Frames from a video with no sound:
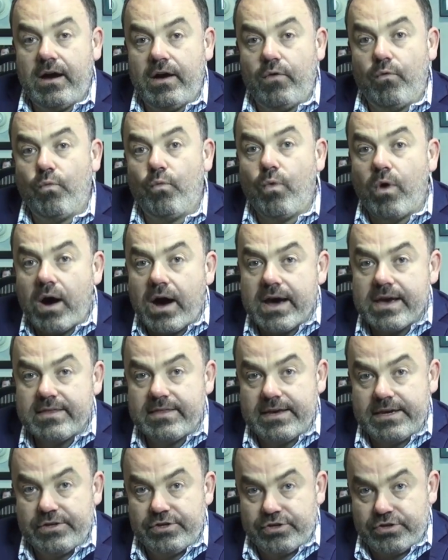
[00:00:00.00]
why
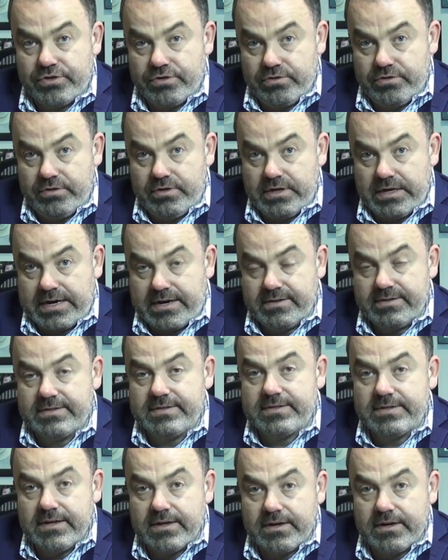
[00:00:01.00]
they should
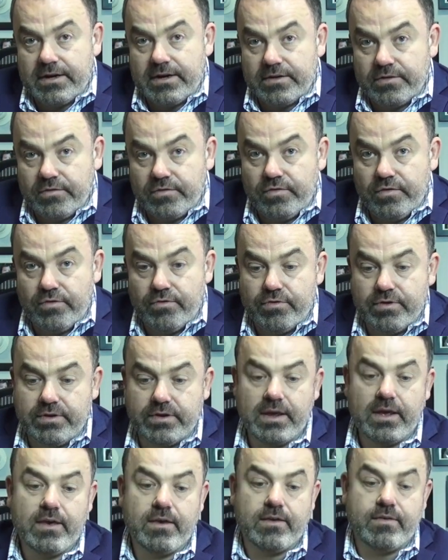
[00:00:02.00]
consider
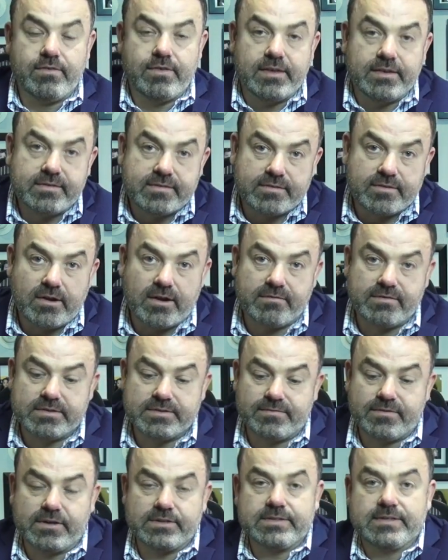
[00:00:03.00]
doing this
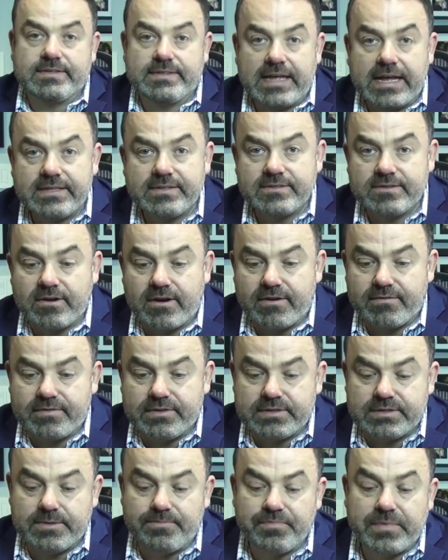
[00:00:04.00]
service versus that
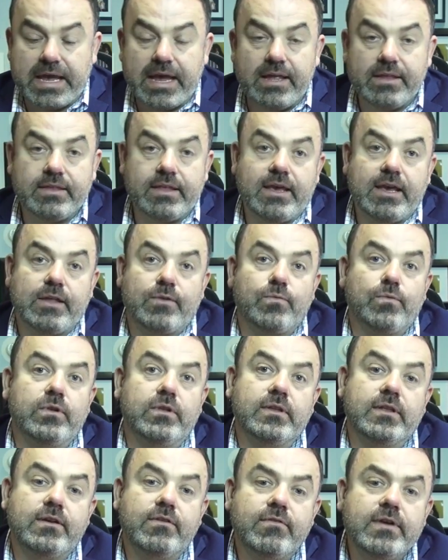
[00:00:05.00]
service, and it
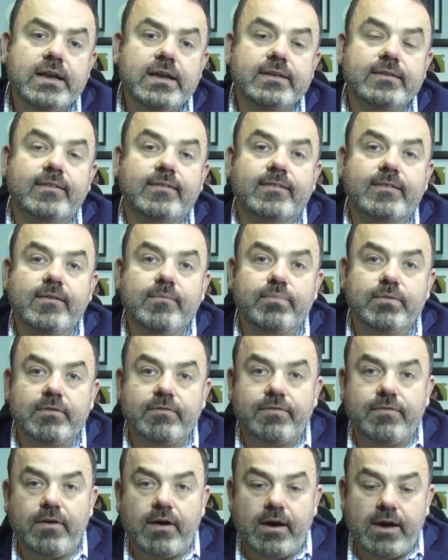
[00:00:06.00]
will really
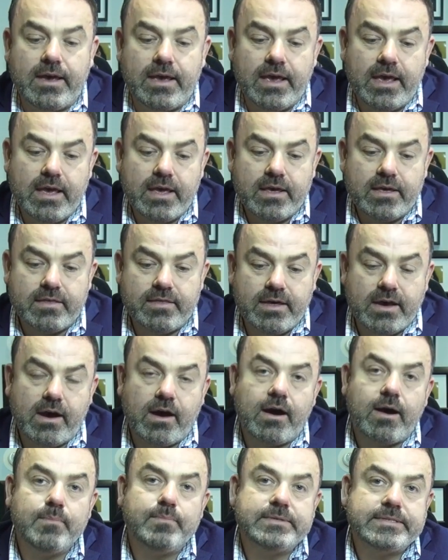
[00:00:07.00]
simplify the
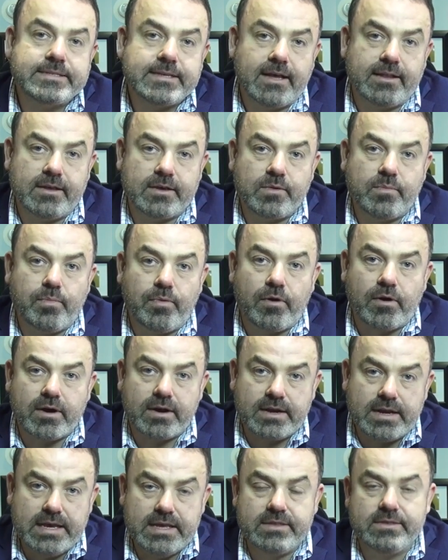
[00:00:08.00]
upselling
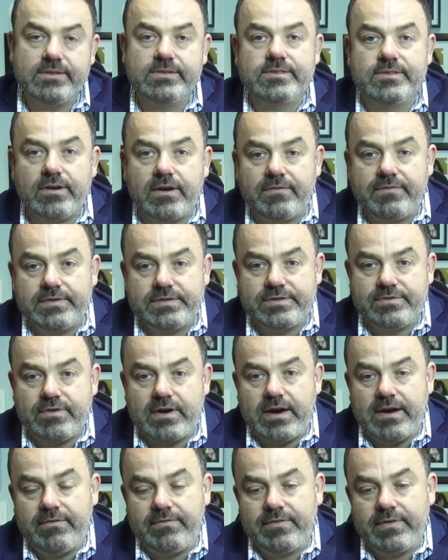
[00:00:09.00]
part in the service
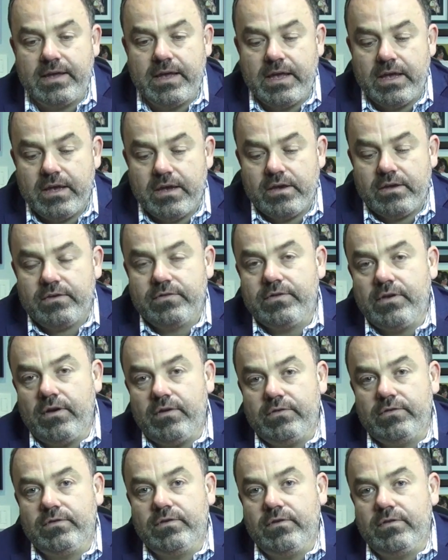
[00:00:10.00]
drive. So
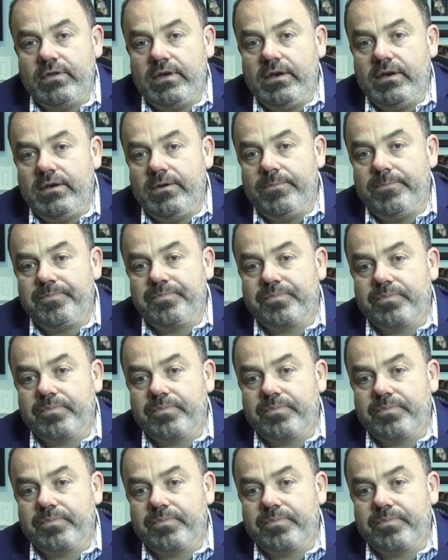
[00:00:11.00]
the